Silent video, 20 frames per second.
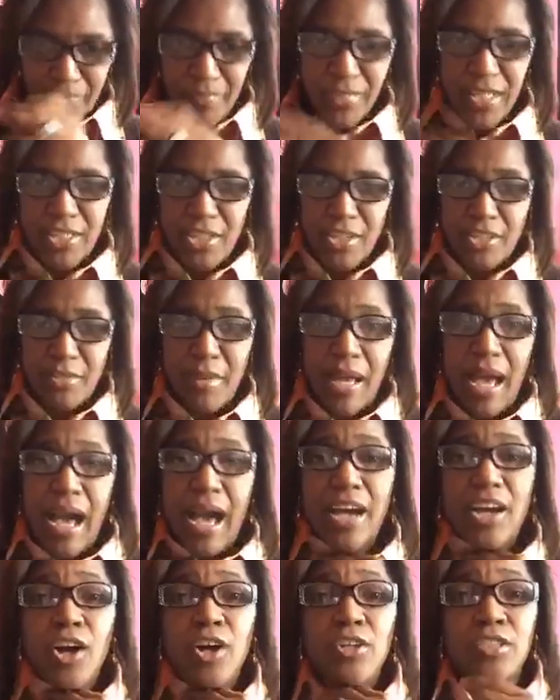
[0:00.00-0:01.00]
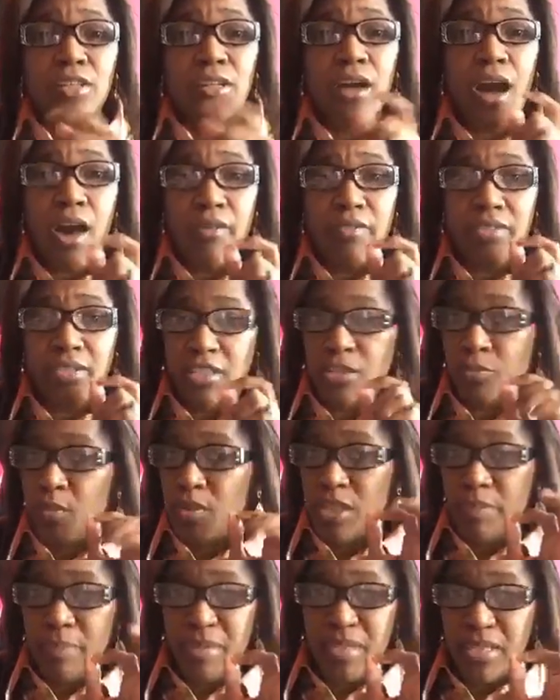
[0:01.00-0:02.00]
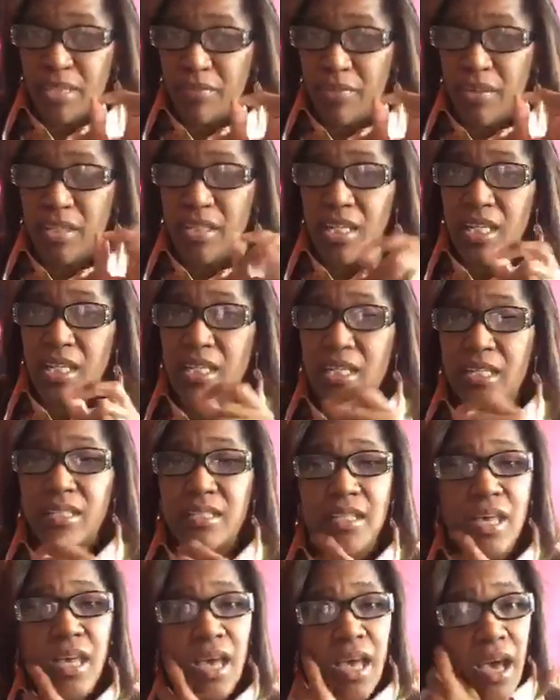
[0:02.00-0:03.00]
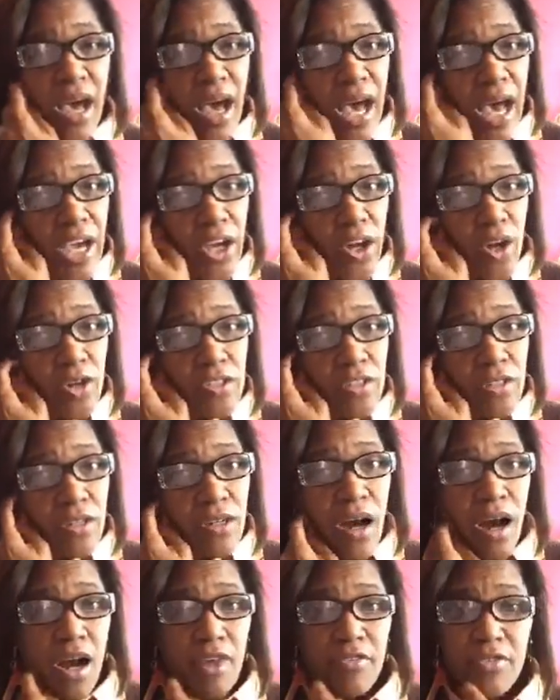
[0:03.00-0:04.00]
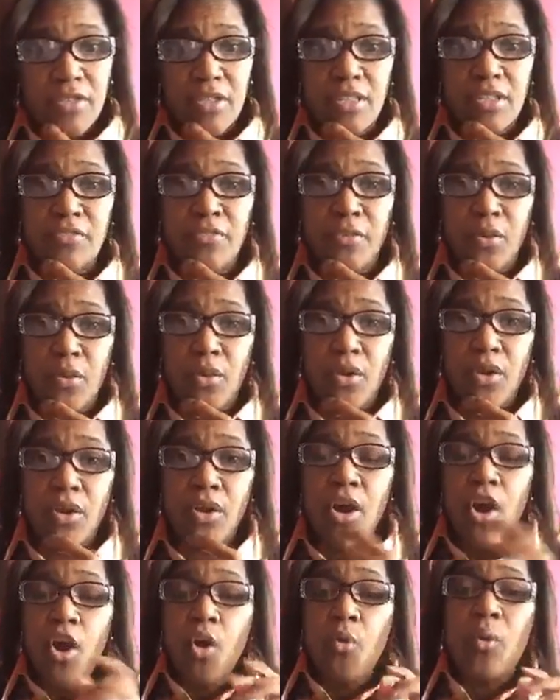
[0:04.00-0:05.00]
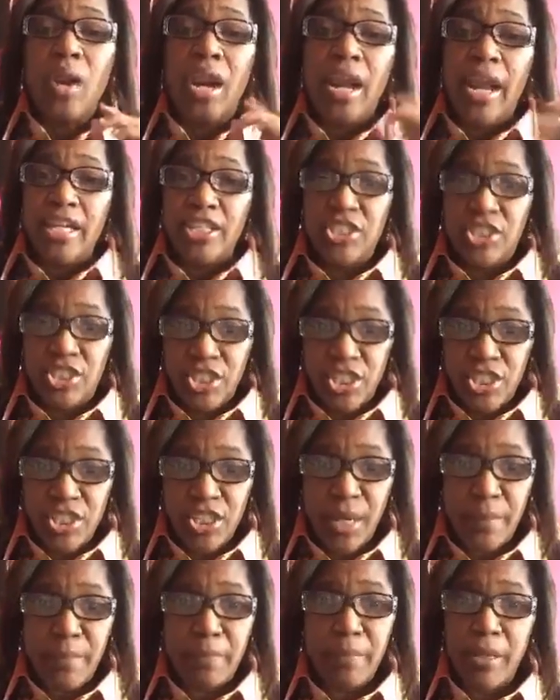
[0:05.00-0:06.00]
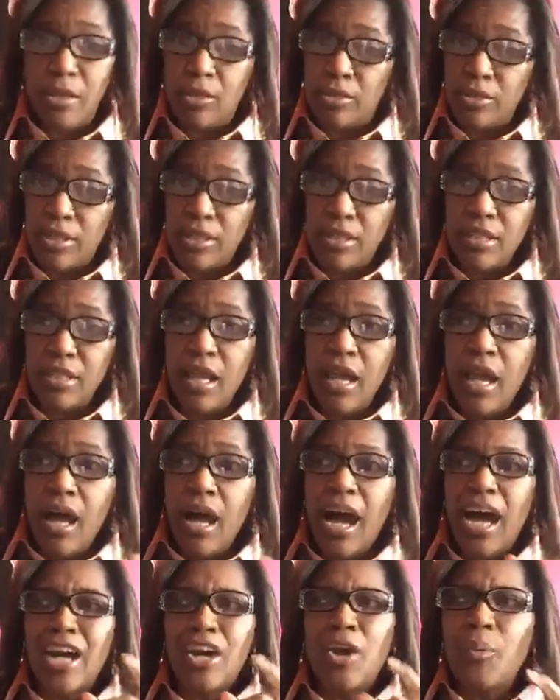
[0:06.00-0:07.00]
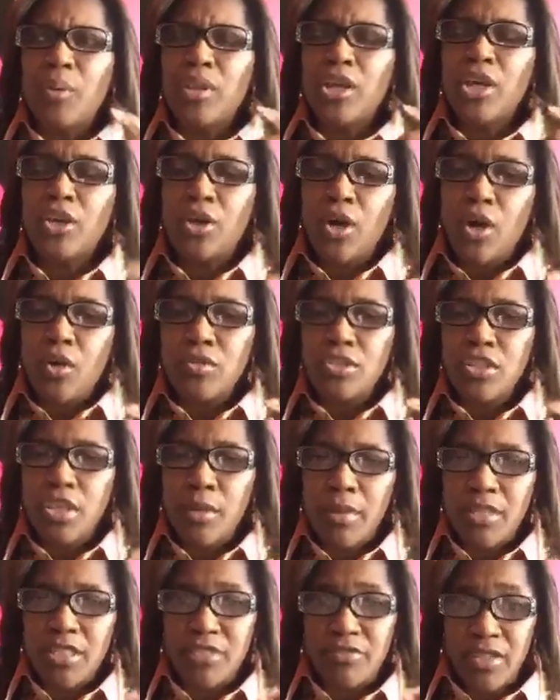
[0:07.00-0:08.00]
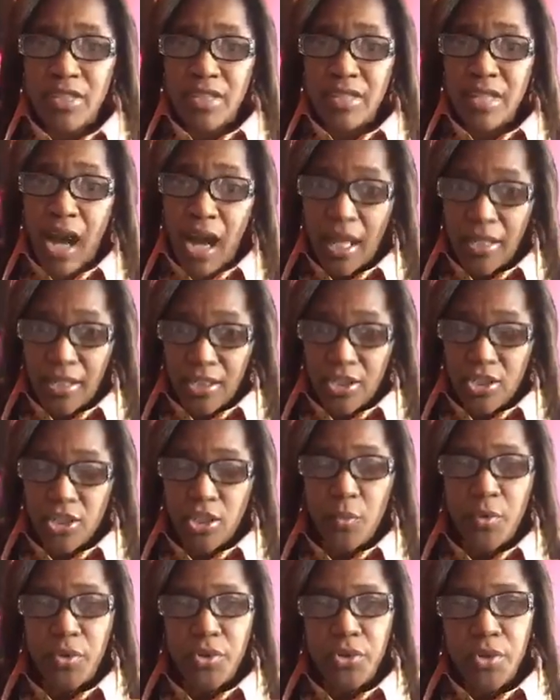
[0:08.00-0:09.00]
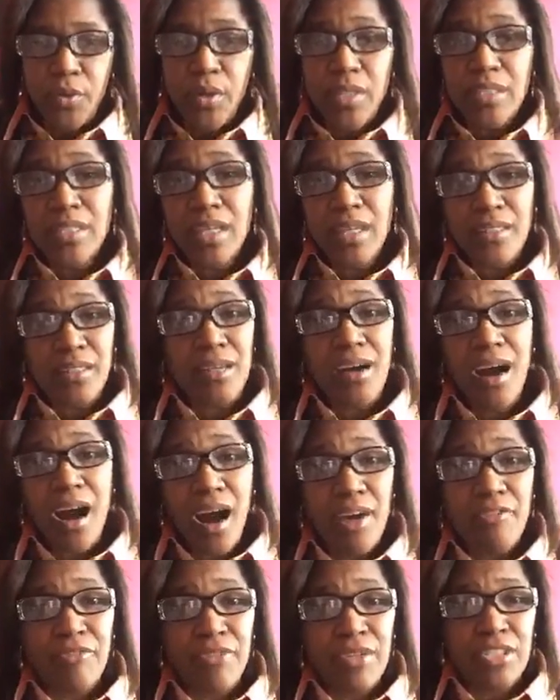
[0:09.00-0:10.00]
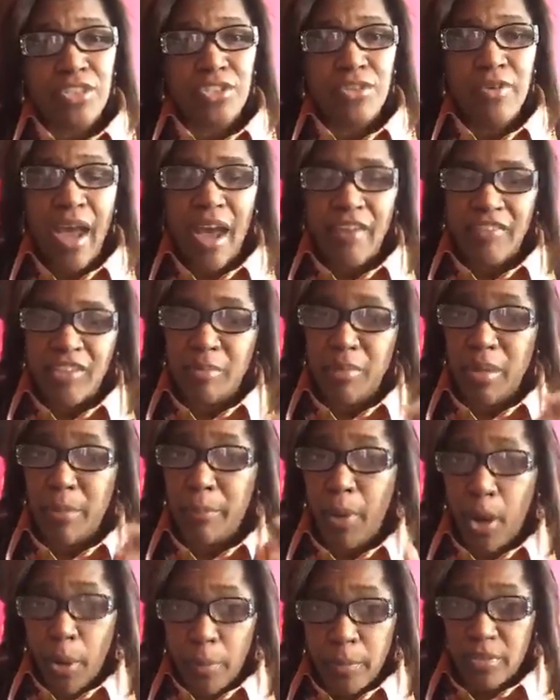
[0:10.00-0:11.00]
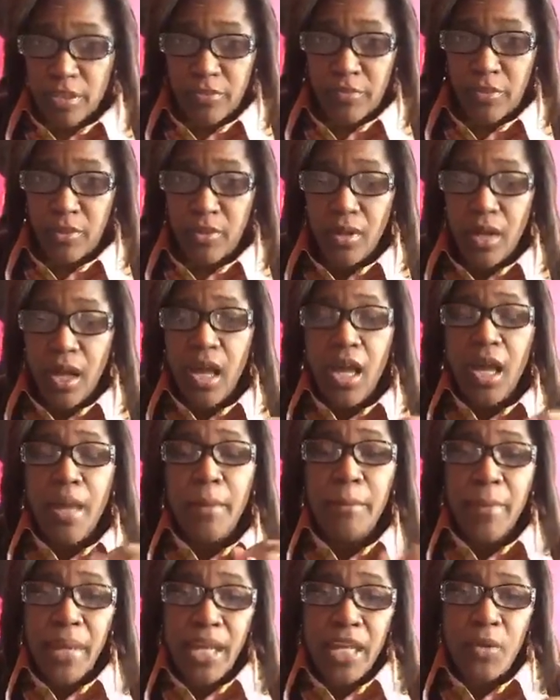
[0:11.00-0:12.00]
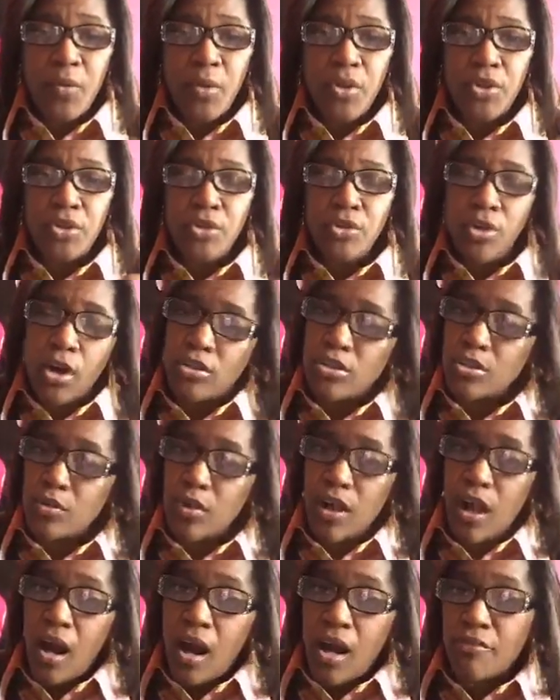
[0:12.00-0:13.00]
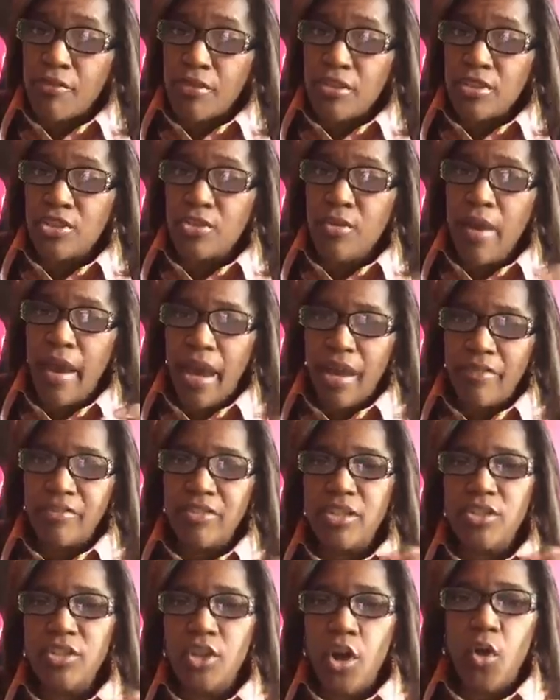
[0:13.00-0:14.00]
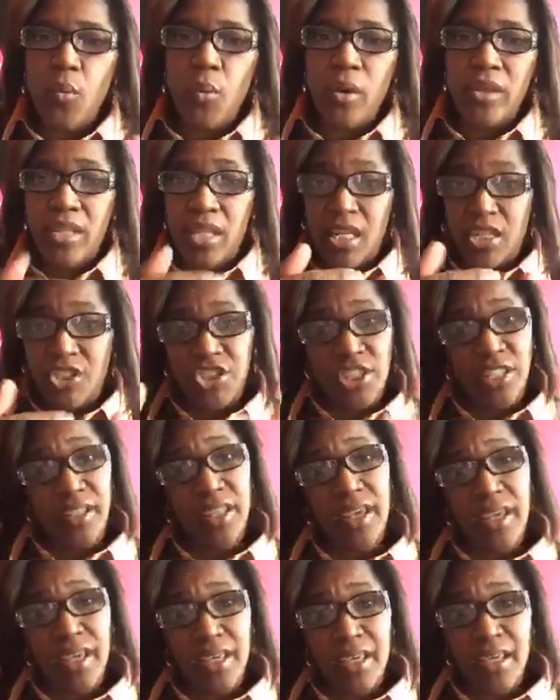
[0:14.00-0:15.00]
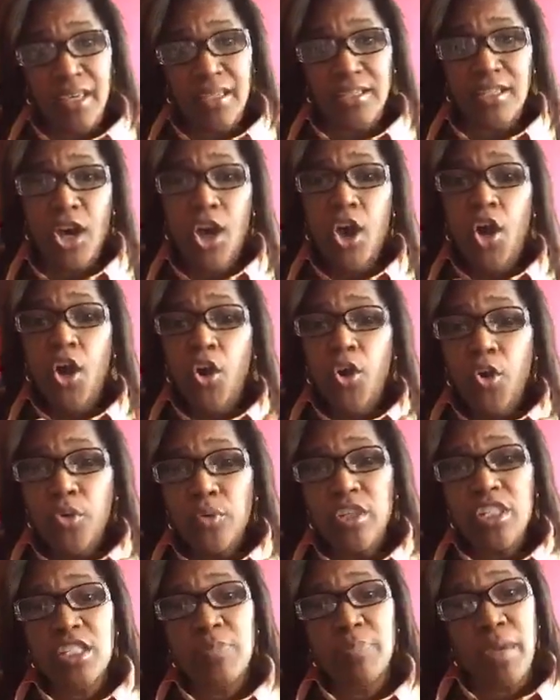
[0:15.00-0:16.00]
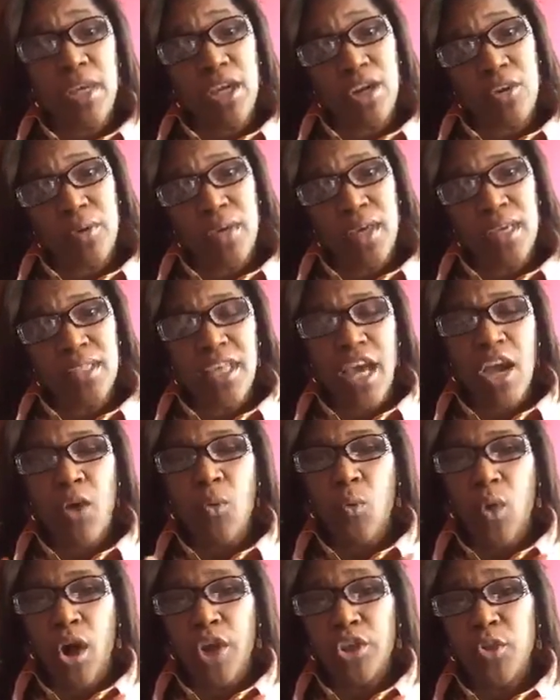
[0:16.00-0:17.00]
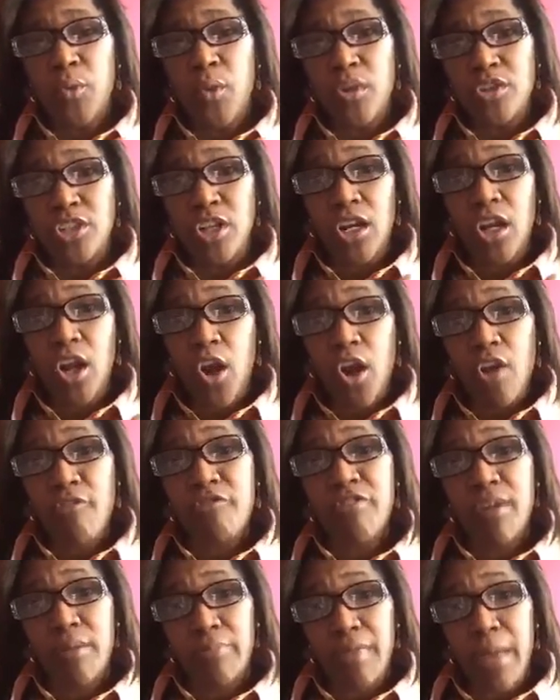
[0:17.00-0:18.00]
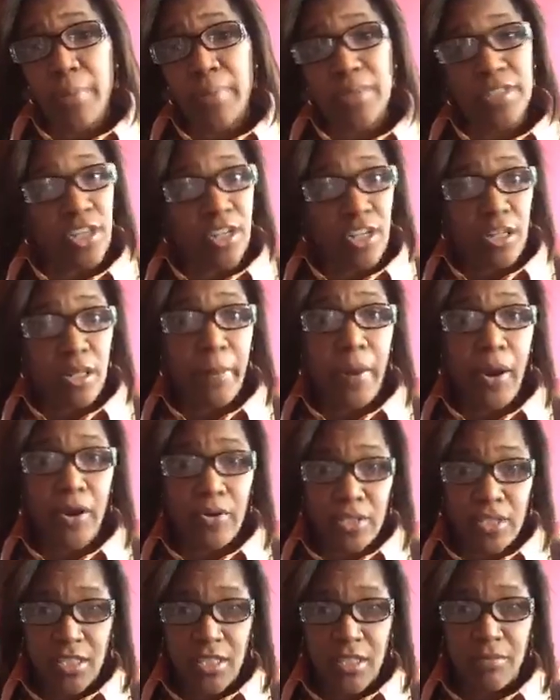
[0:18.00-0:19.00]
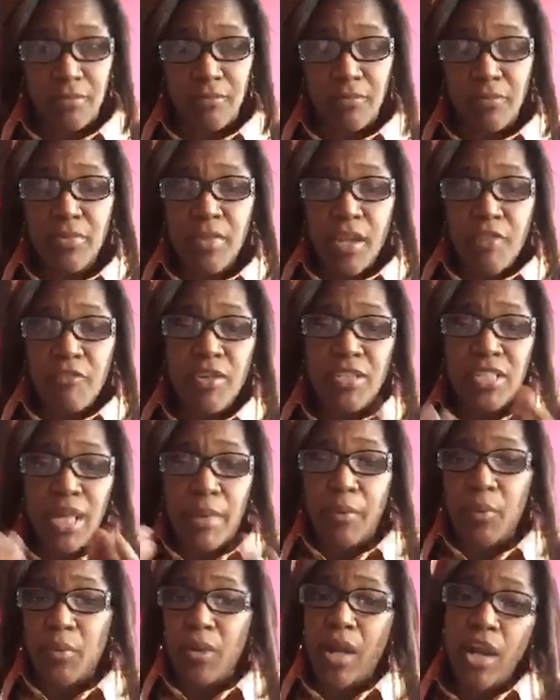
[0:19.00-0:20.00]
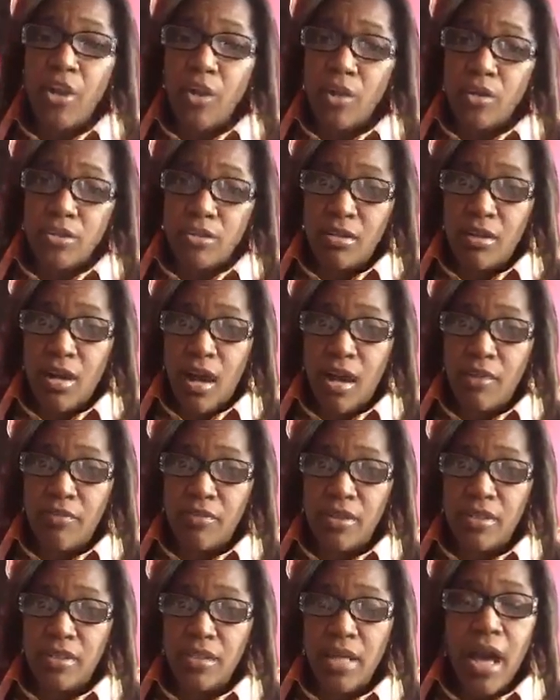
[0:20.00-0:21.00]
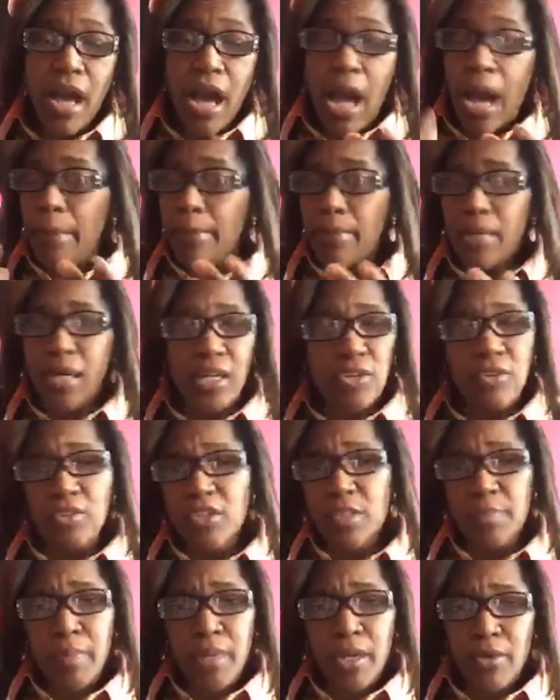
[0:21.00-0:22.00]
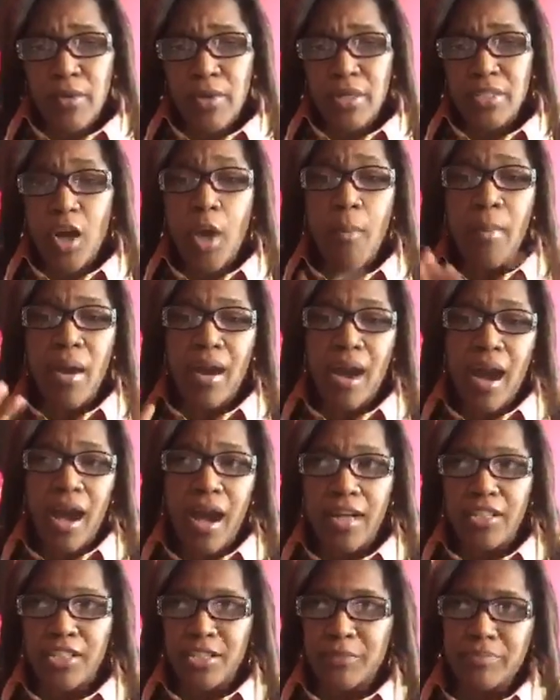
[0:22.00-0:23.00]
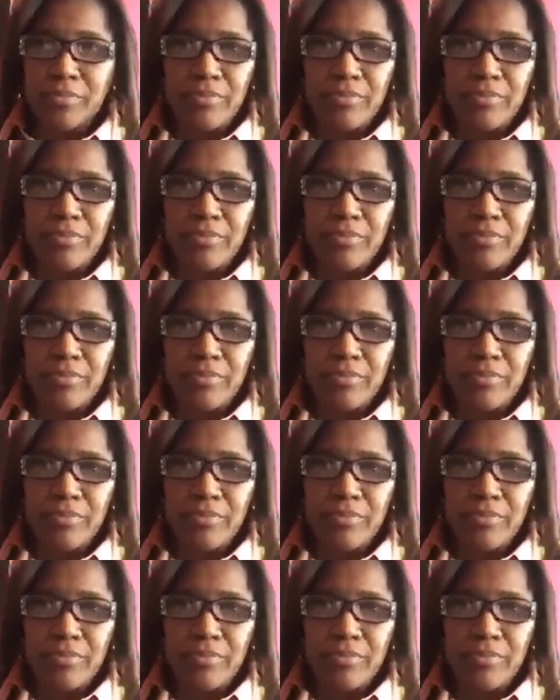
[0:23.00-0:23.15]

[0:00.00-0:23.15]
Excuse me. I go to conferences with specific needs. I go to a conference for relationship building. I don't really go so much for knowledge. So when you attend a conference, you have to be purposeful. Meaning when you go to a conference, you have to know what the agenda is, who the speaker is, and what you want to learn from that particular person. For example, when I go to a conference, I'm looking at who the speaker is. Oh my gosh,